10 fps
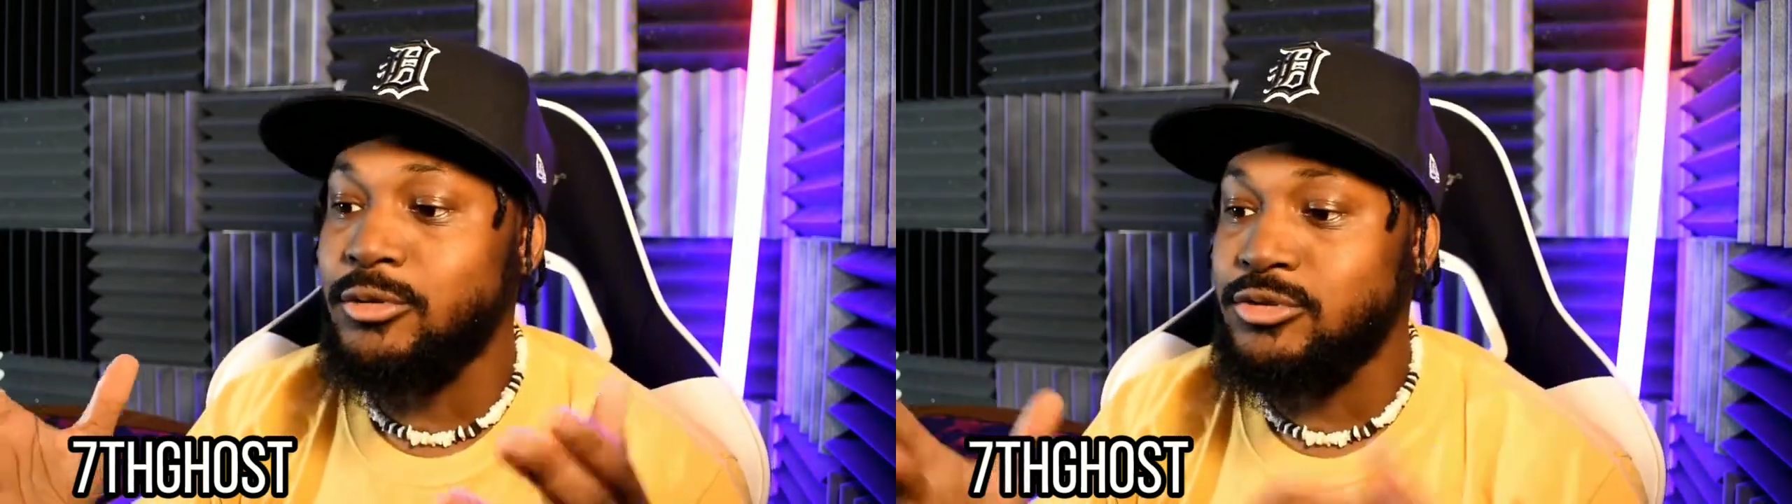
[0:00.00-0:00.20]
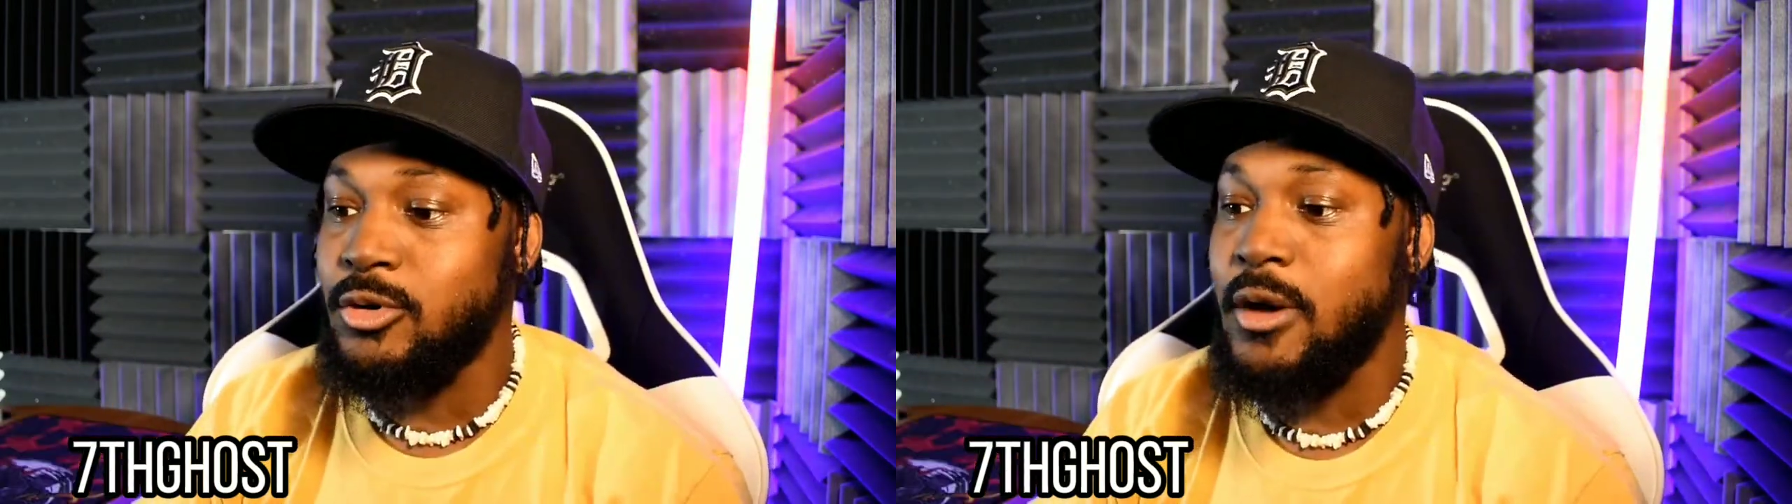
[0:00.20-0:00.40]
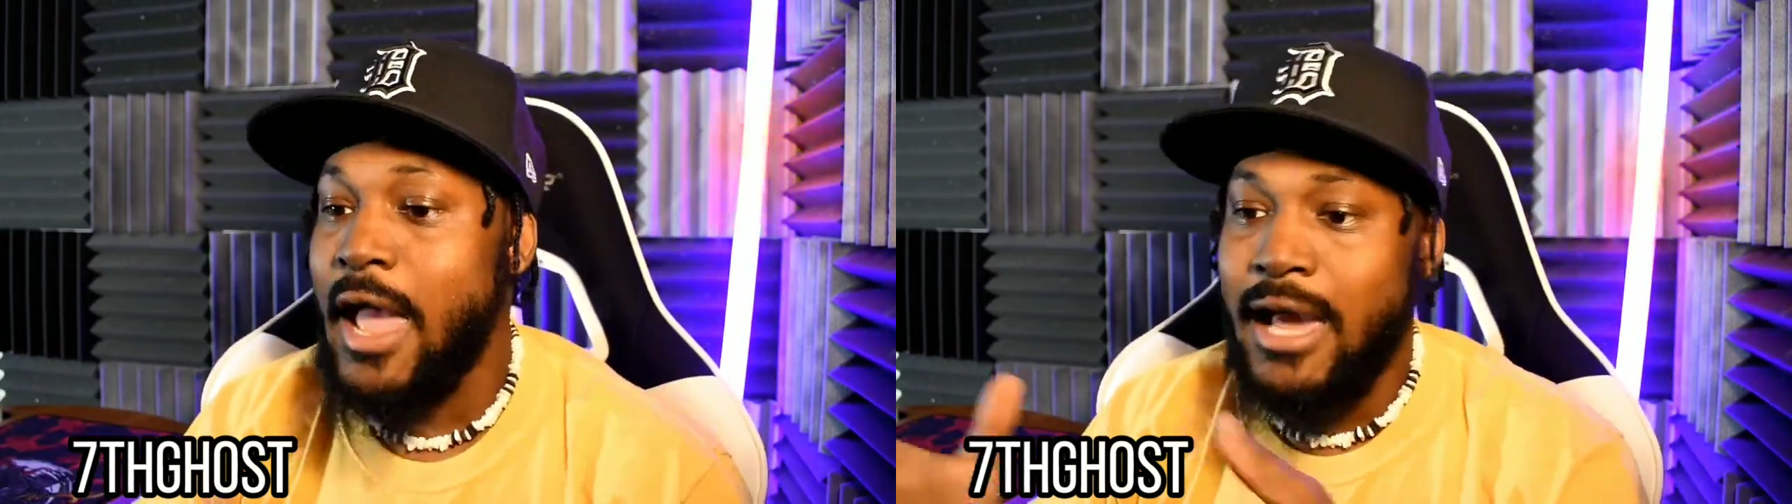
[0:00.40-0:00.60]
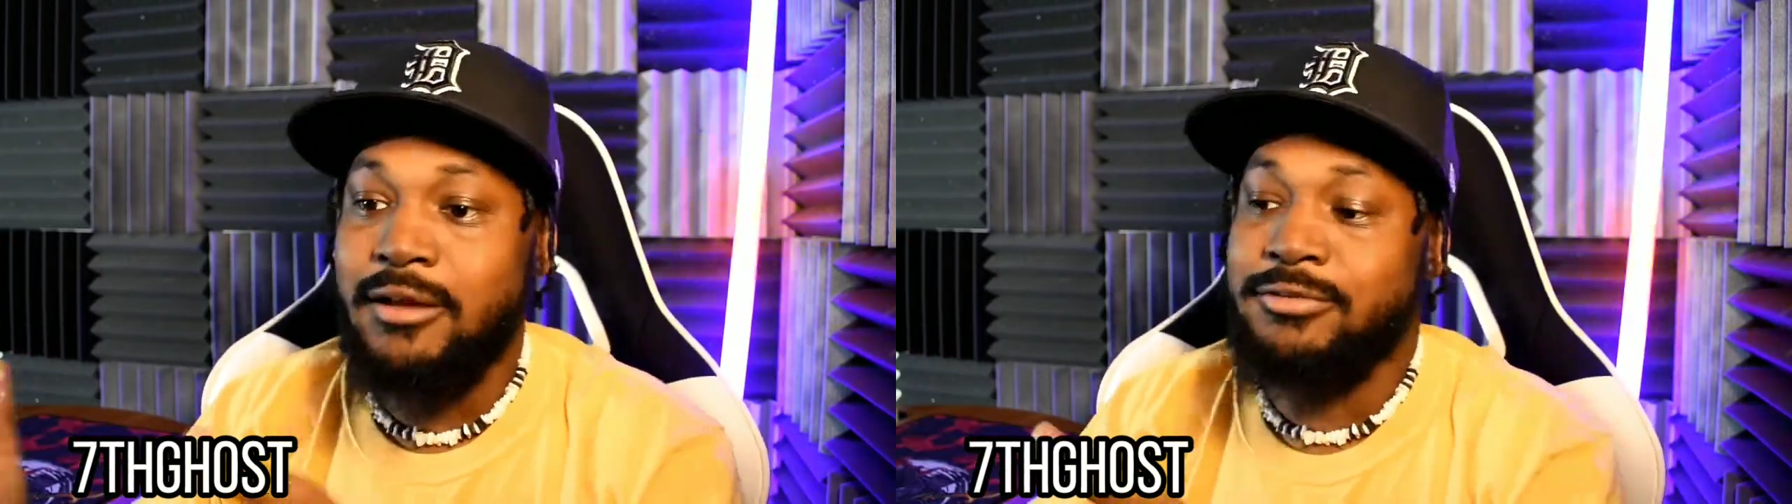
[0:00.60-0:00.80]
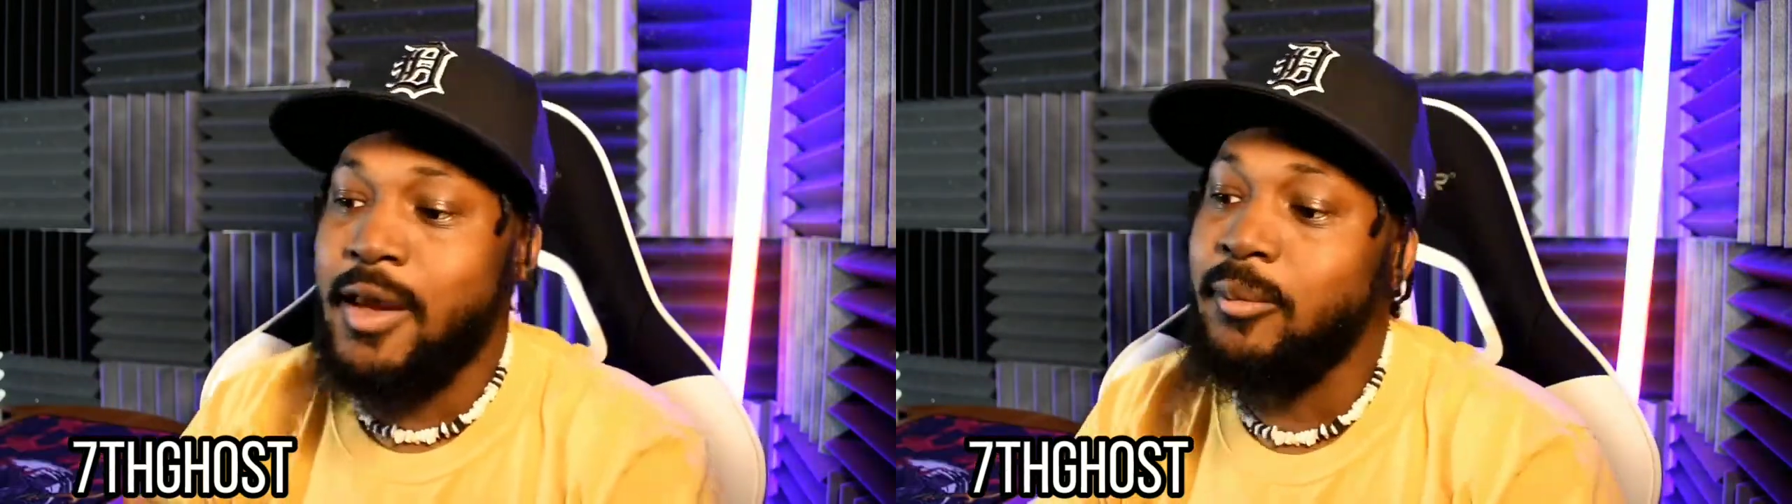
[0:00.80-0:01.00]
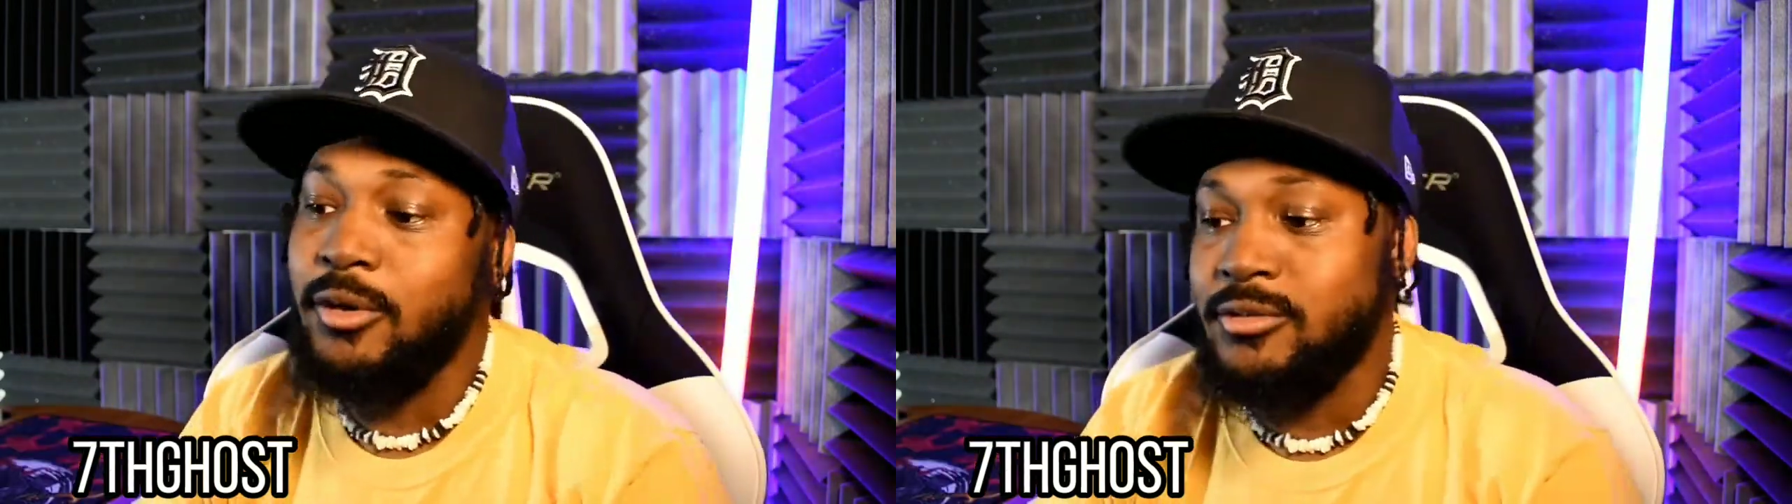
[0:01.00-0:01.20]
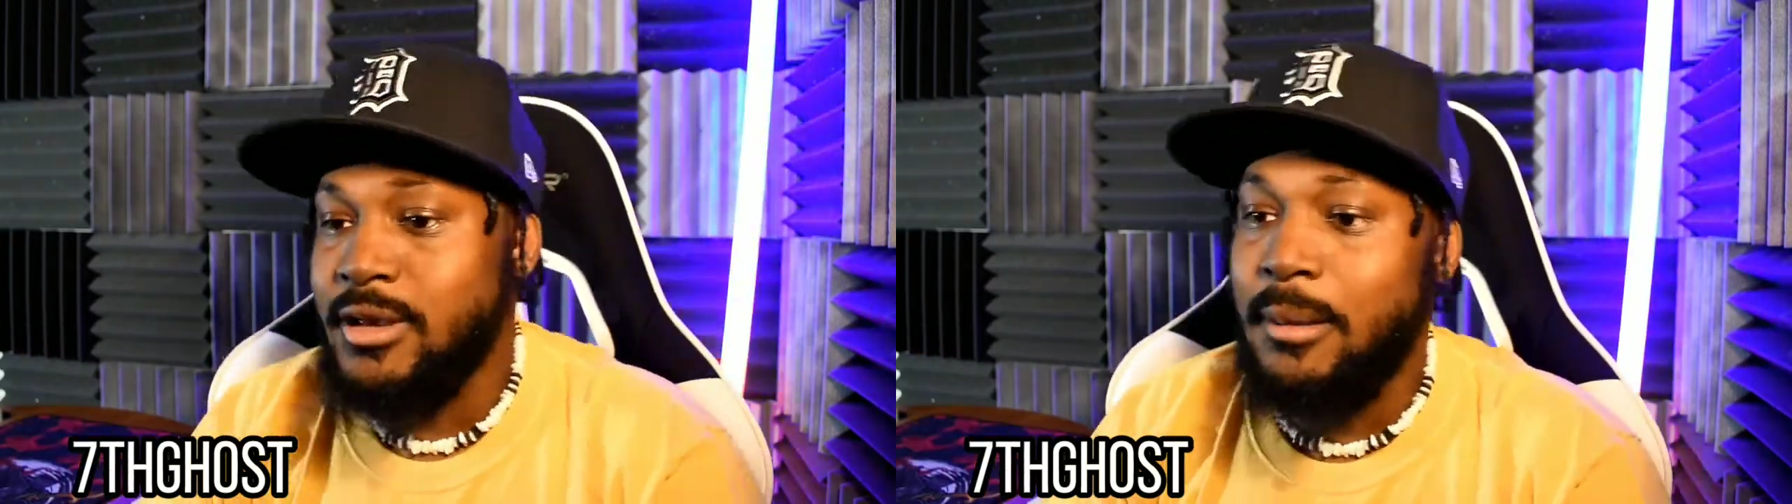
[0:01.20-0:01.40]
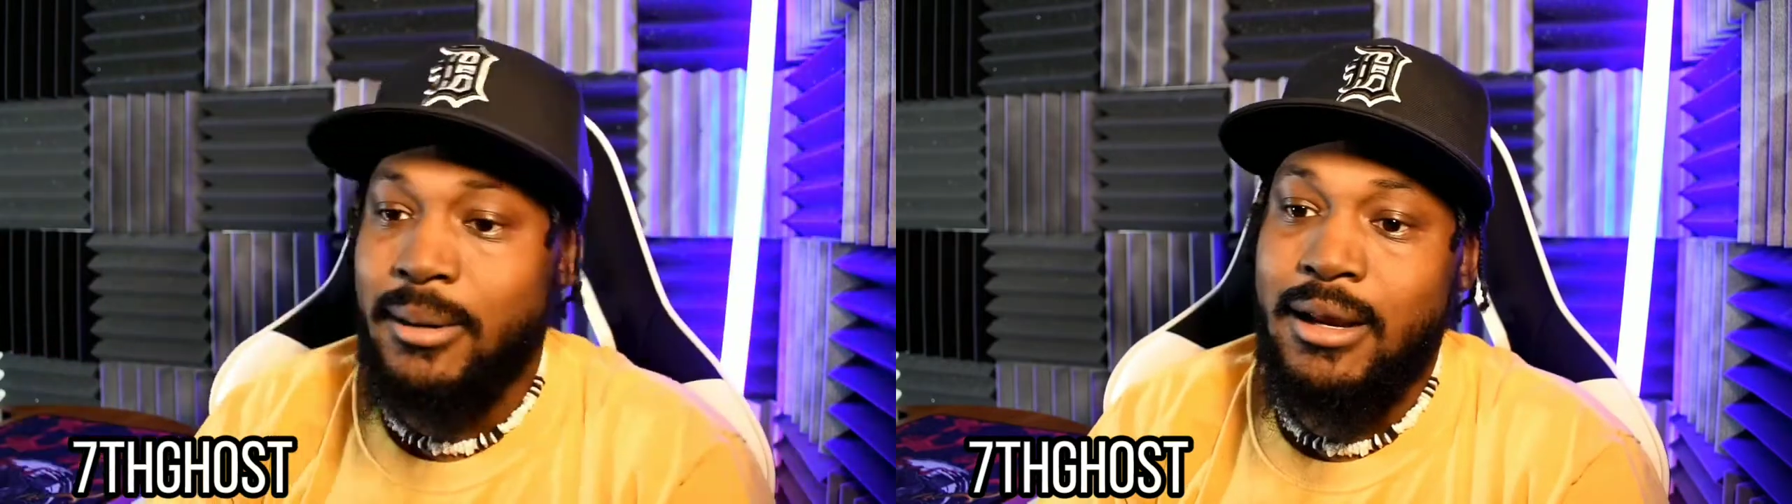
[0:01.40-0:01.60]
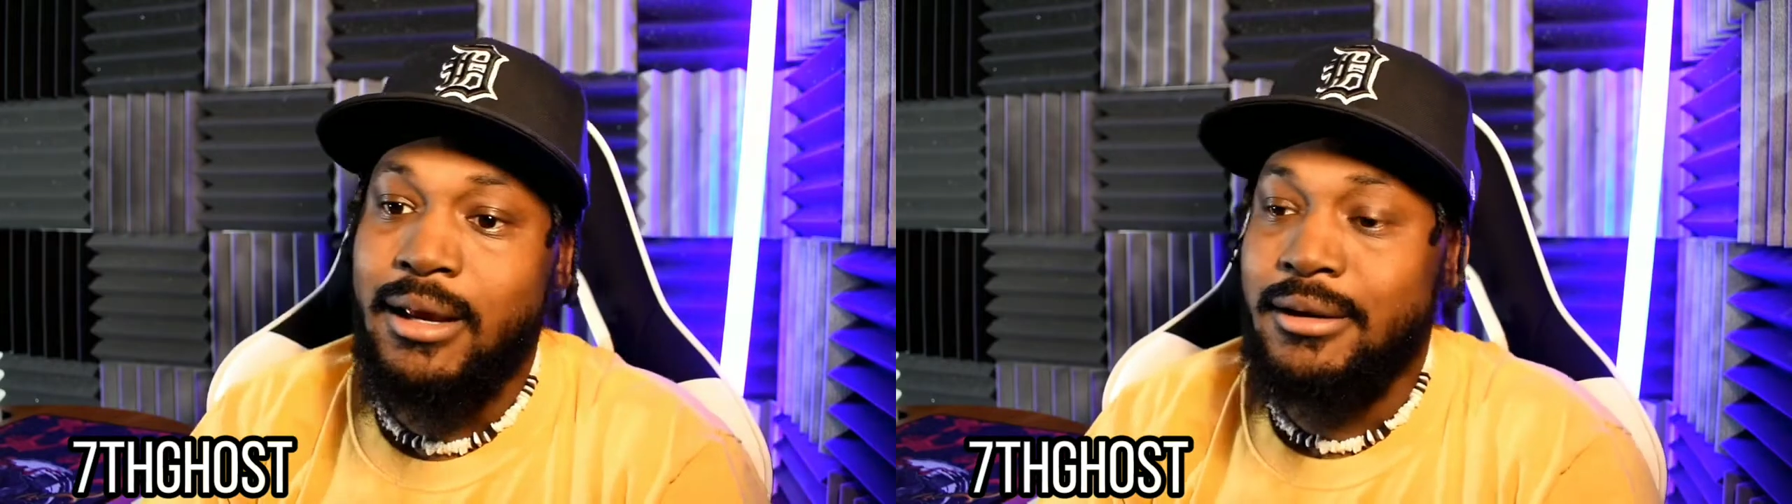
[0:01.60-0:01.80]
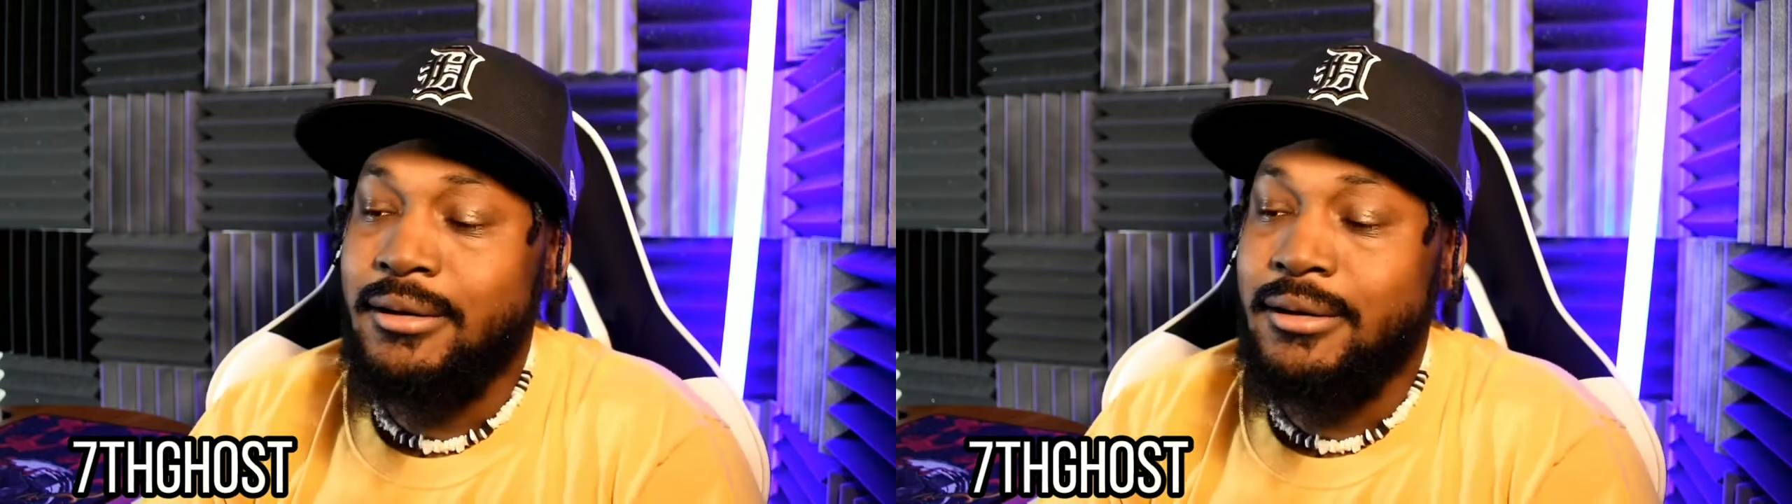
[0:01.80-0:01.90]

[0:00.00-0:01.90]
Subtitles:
So add a family on top of that,